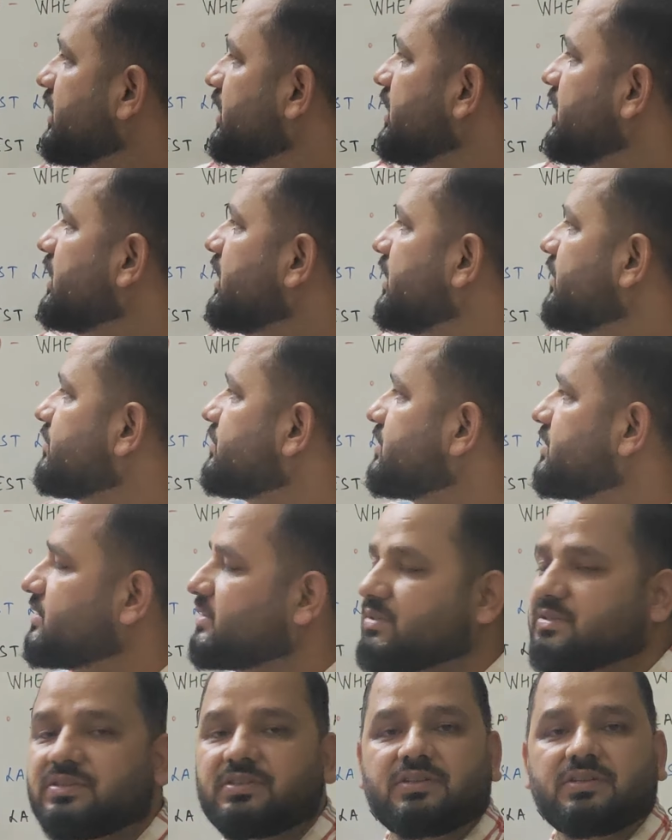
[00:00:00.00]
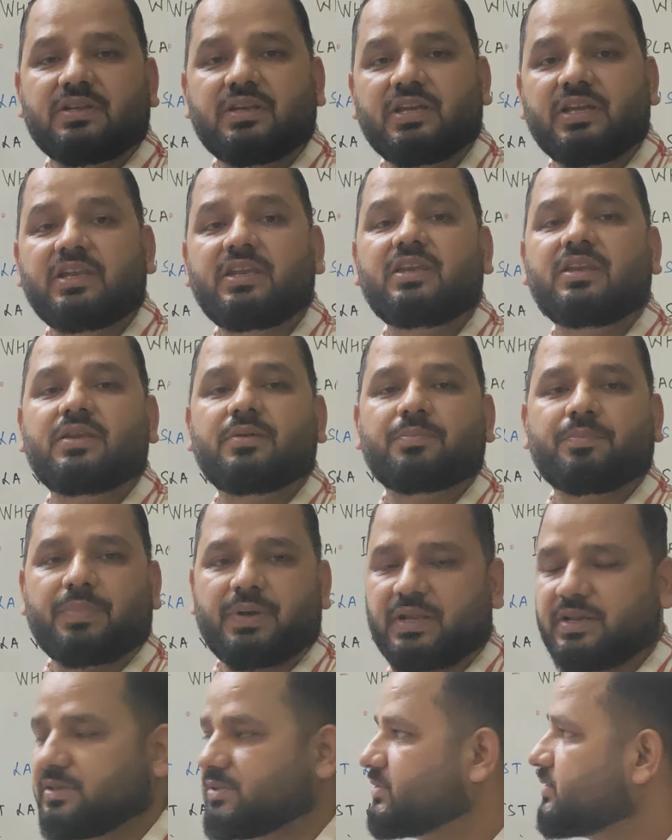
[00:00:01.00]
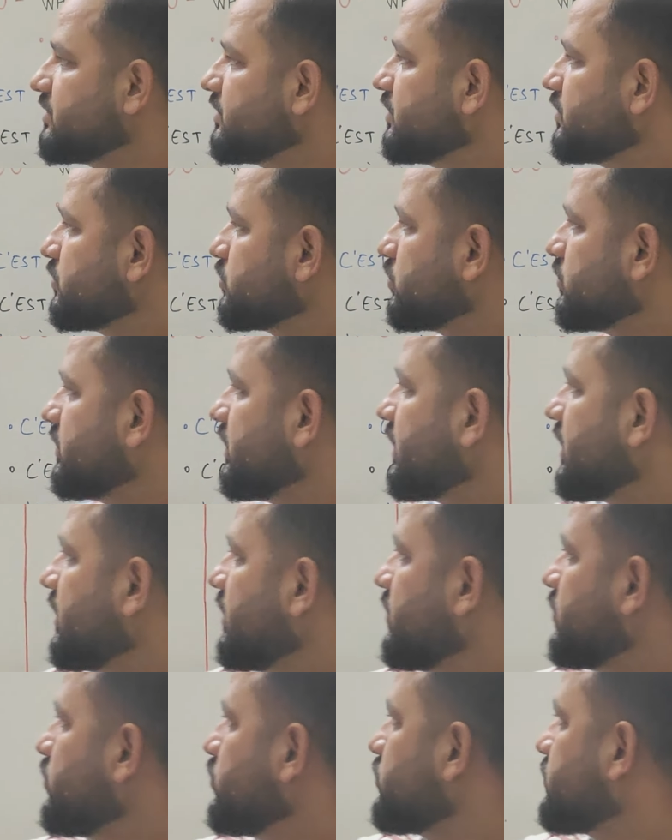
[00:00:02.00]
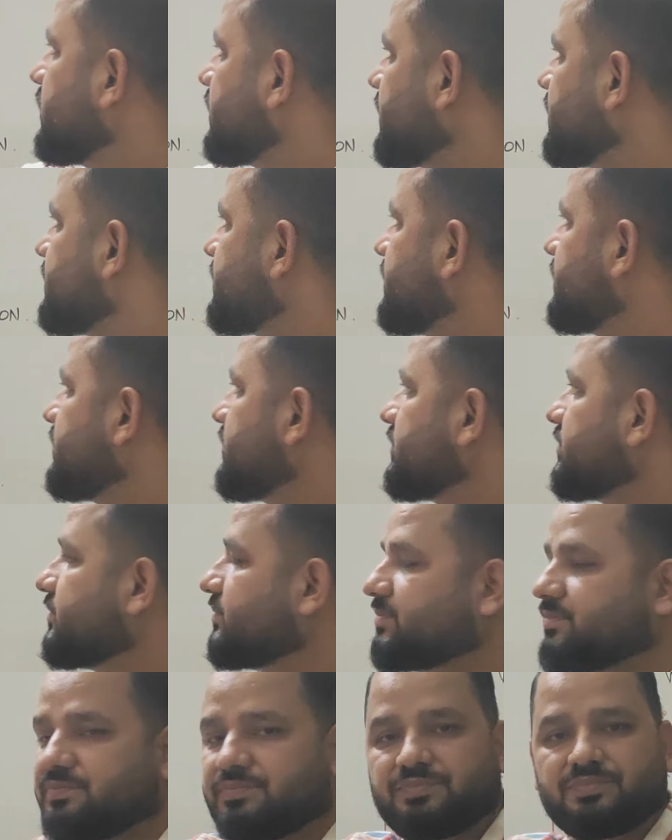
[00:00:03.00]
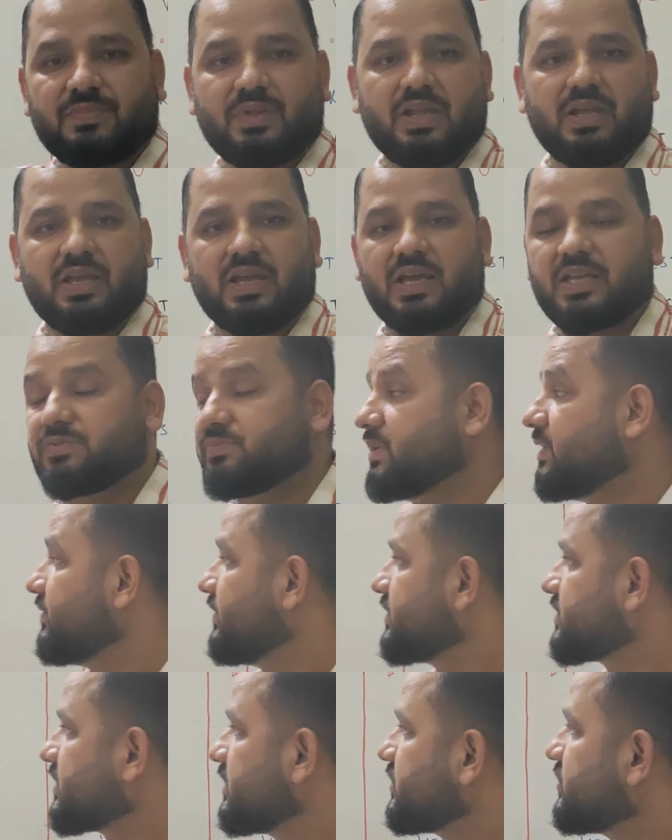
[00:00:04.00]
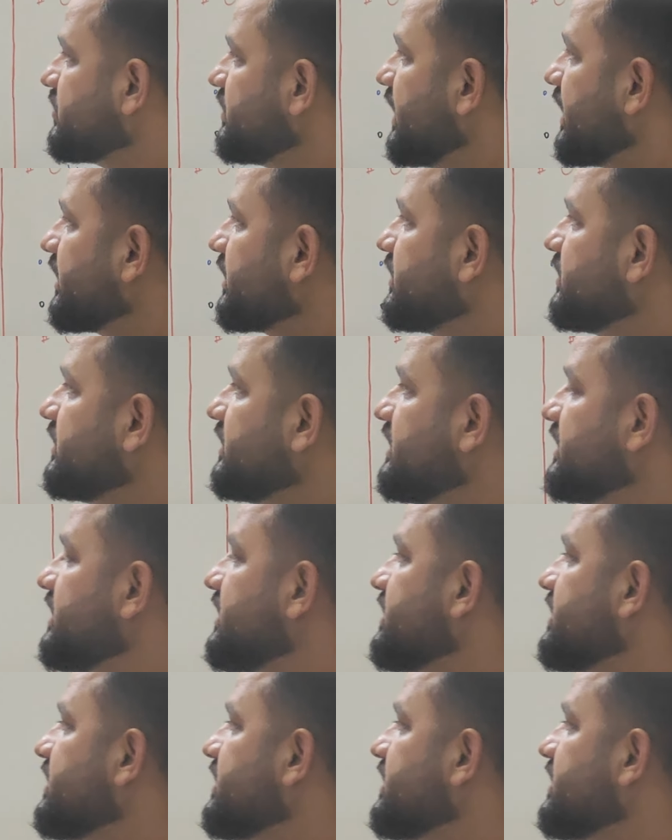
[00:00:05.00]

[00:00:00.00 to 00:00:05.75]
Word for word: He lives in Paris. So there are two sentences. As we have discussed that